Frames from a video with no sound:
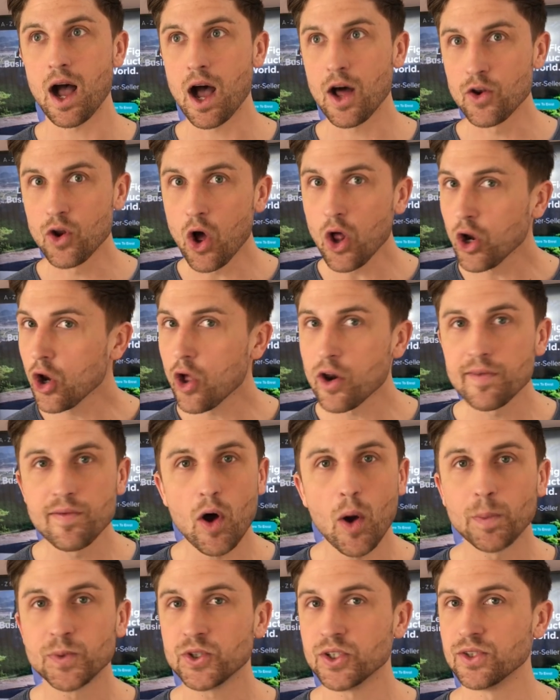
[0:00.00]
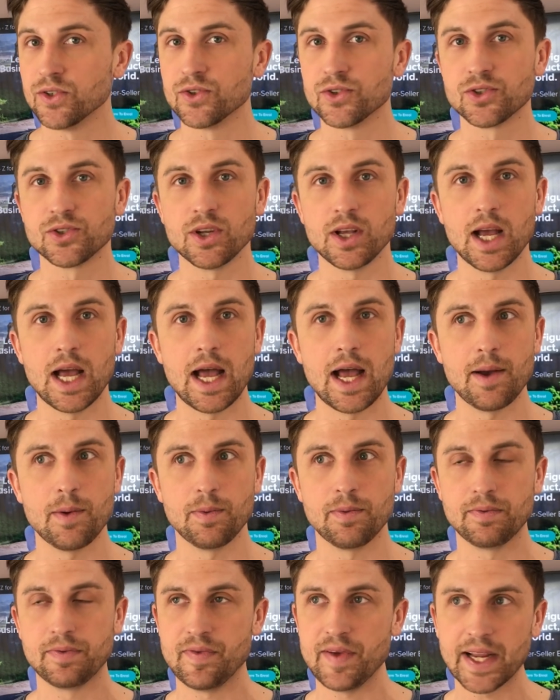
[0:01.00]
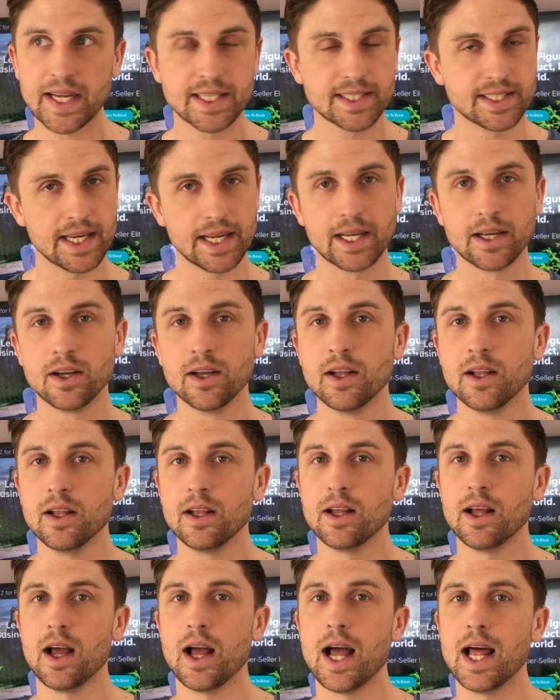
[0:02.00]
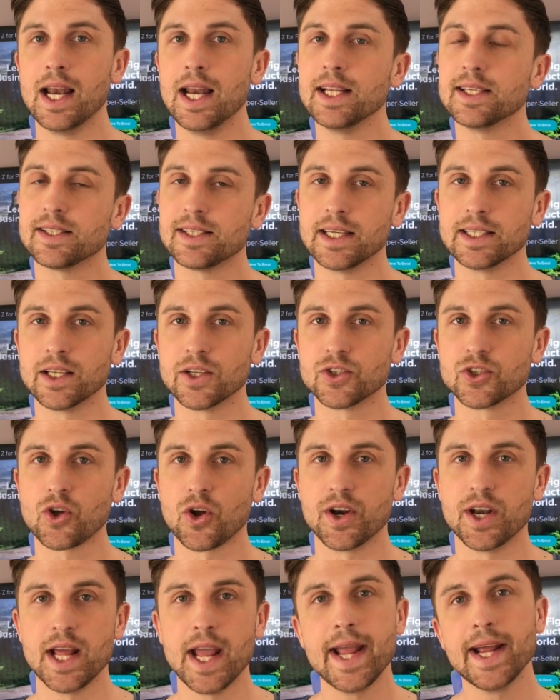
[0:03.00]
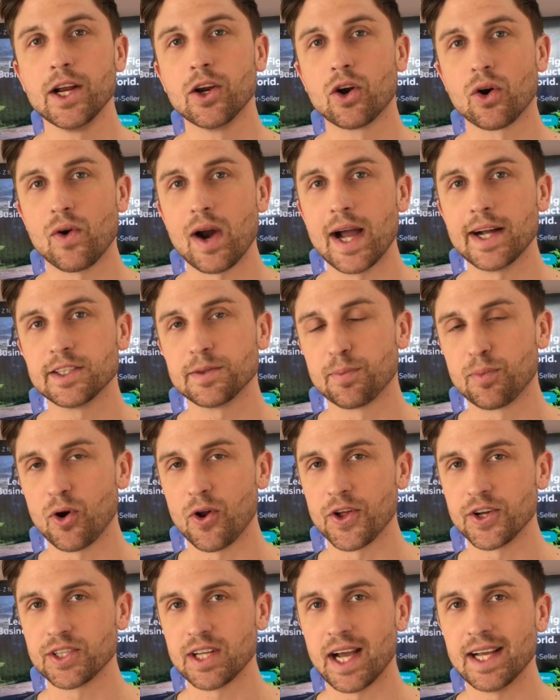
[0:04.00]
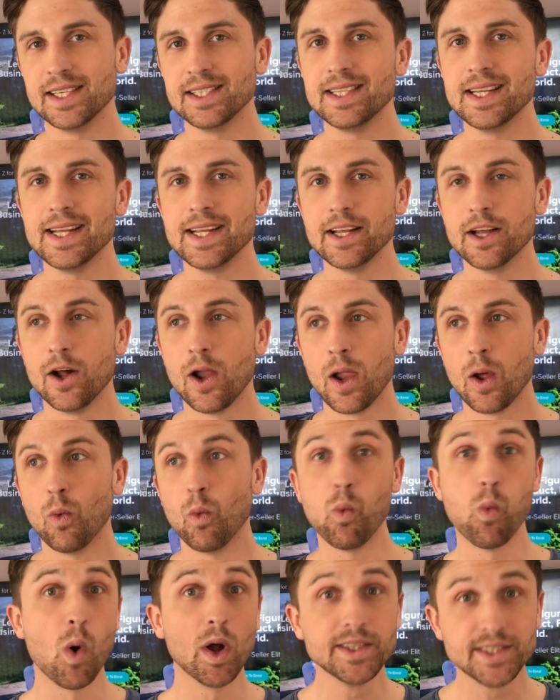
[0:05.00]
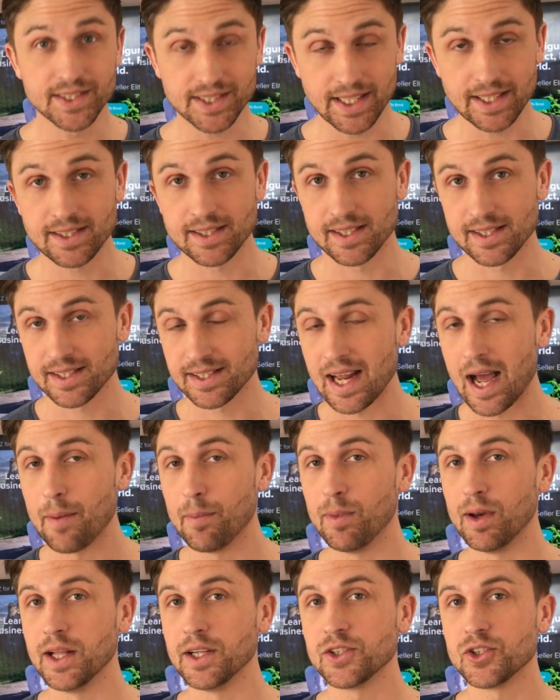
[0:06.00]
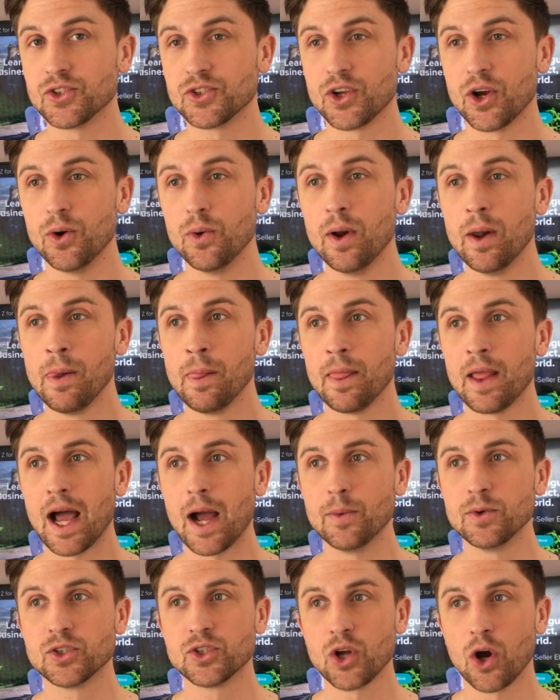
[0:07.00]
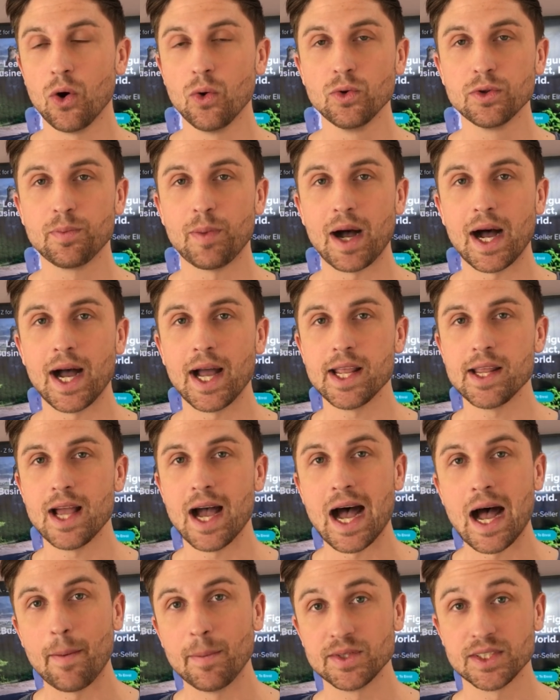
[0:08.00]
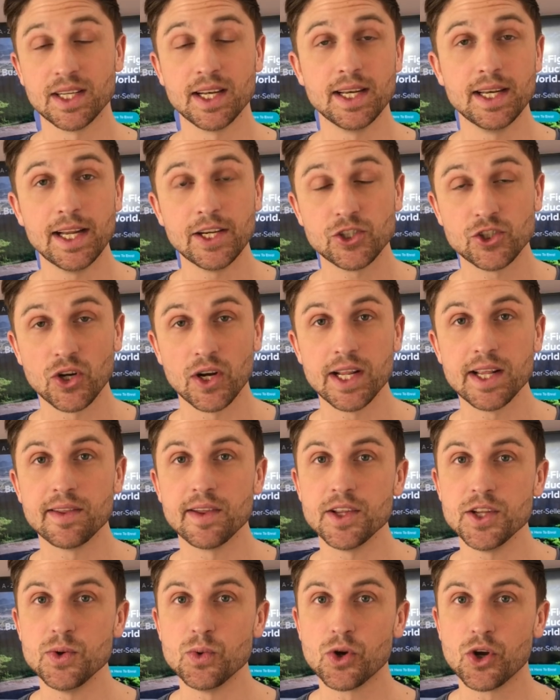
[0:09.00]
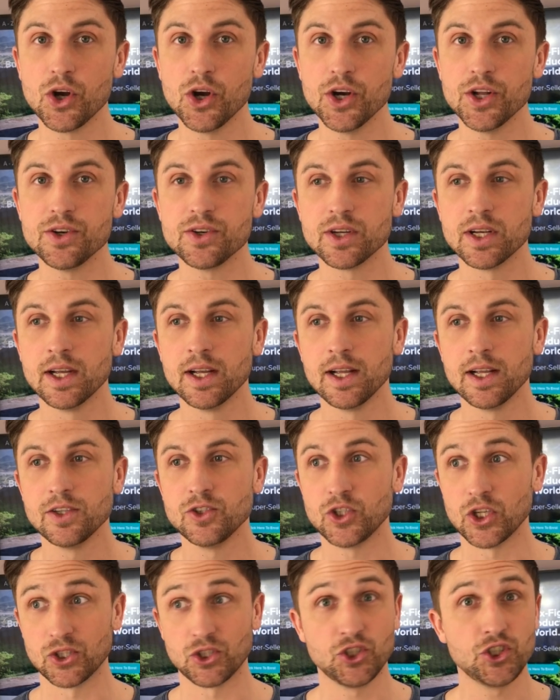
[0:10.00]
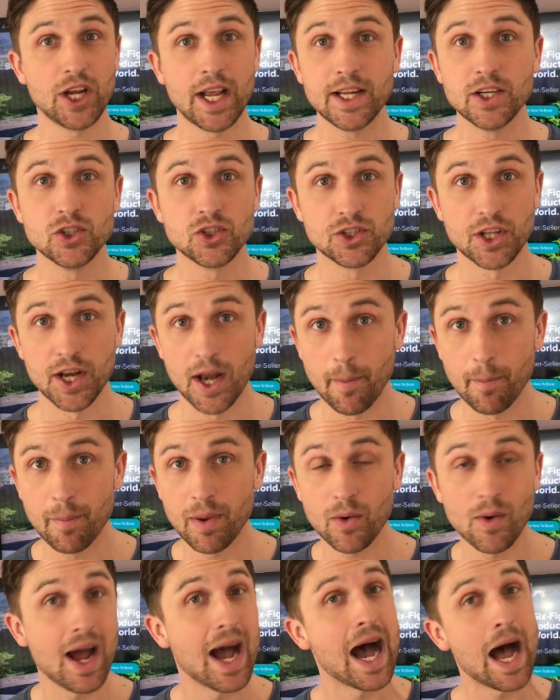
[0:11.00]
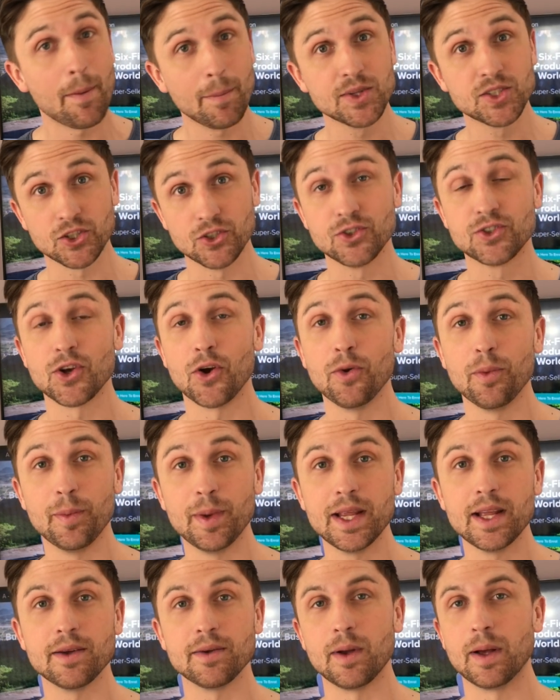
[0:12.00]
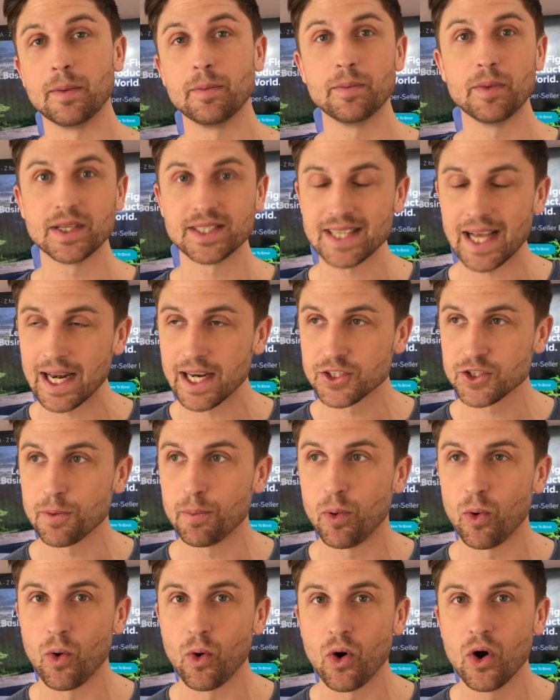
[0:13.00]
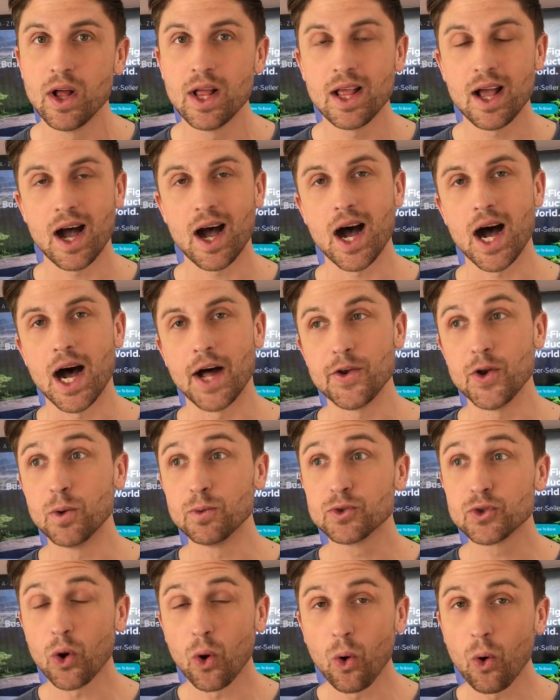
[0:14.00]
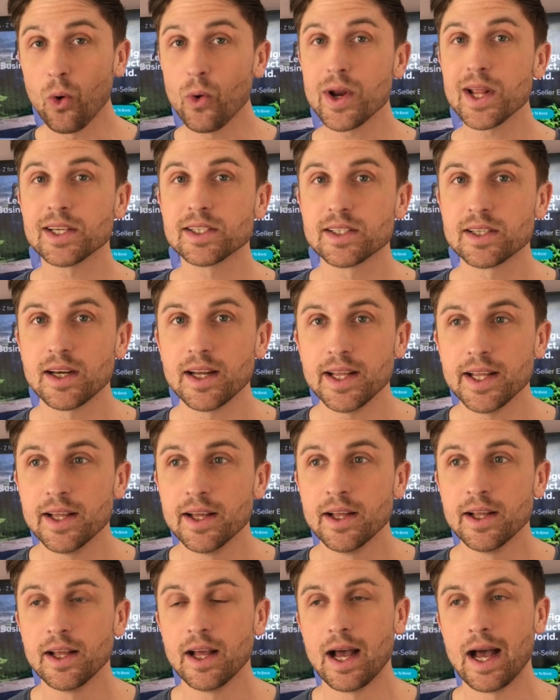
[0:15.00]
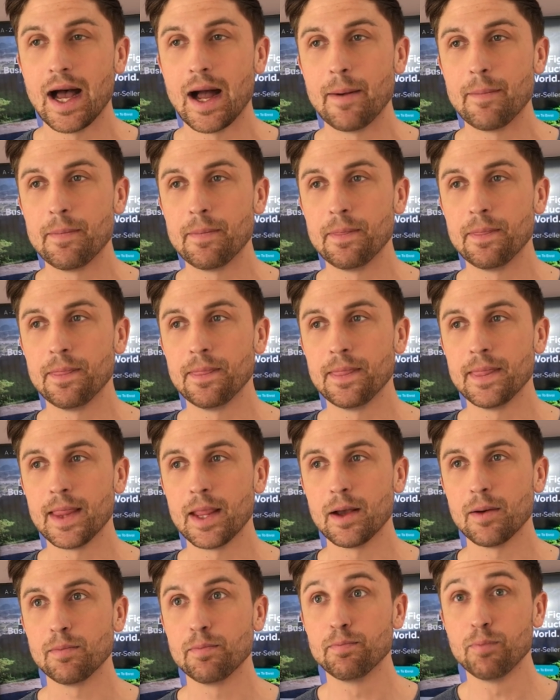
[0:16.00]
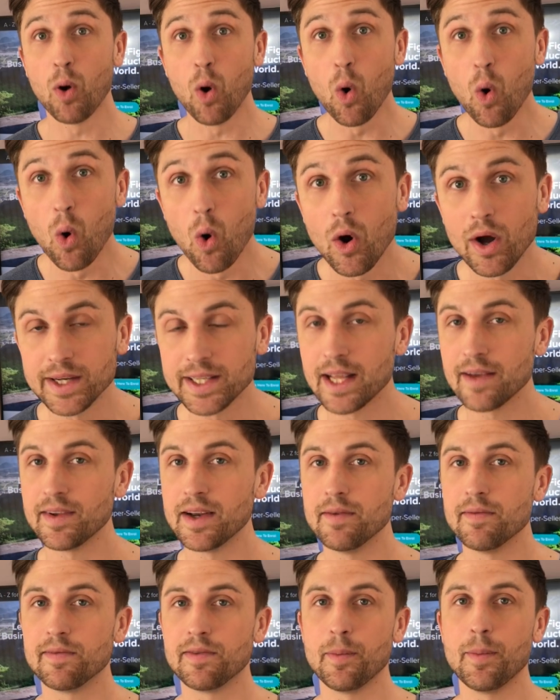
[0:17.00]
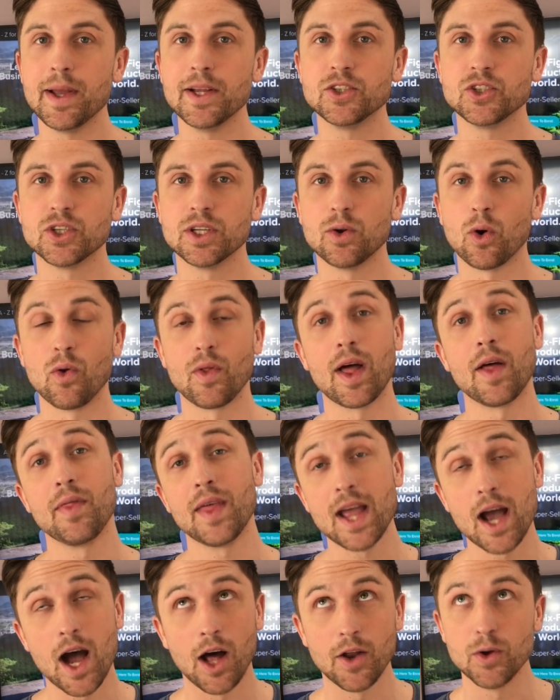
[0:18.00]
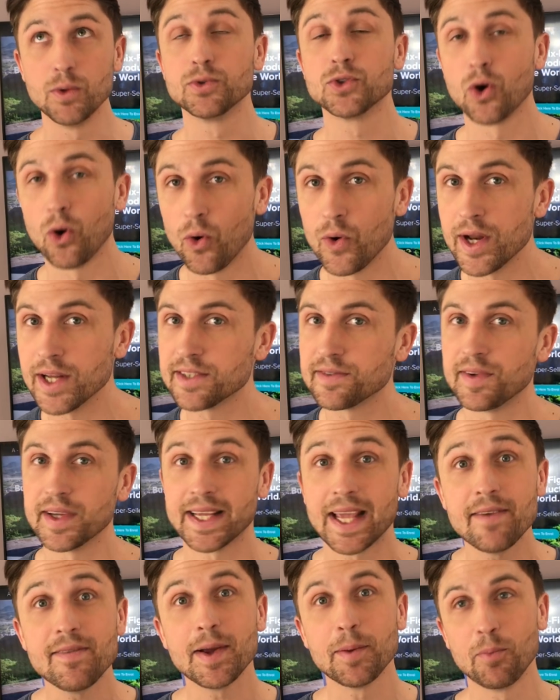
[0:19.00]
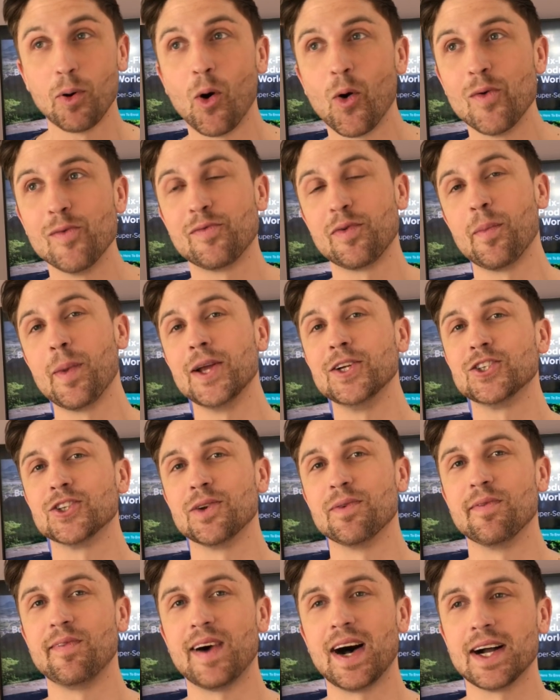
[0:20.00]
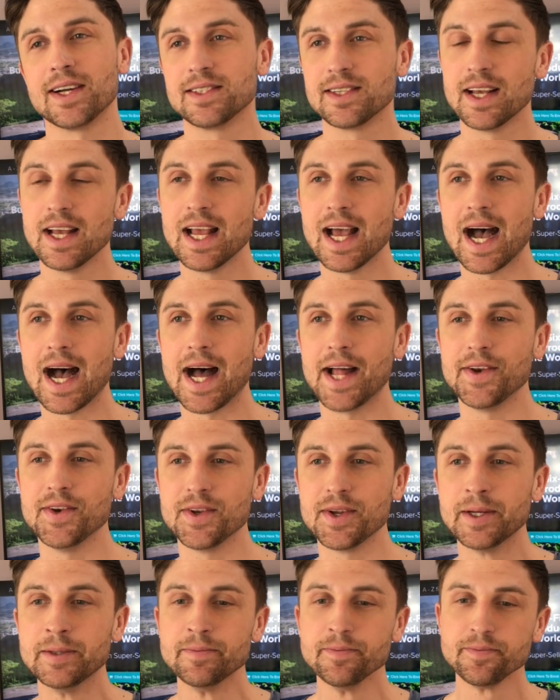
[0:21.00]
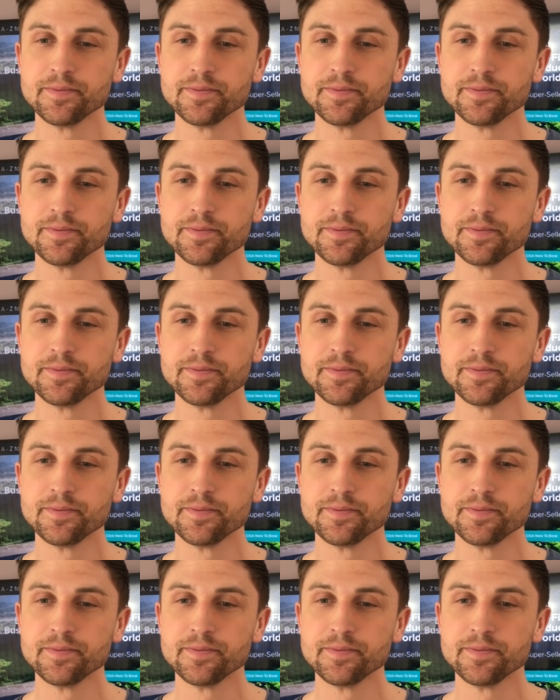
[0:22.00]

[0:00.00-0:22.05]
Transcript: are not a lot of options fixing a listing that's got an incorrect product ID once it's established. So I was told by Amazon initially that you could just change the number. Amazon told me seller support are notoriously poor at giving information, or that they are notorious for giving poor information, in fact. And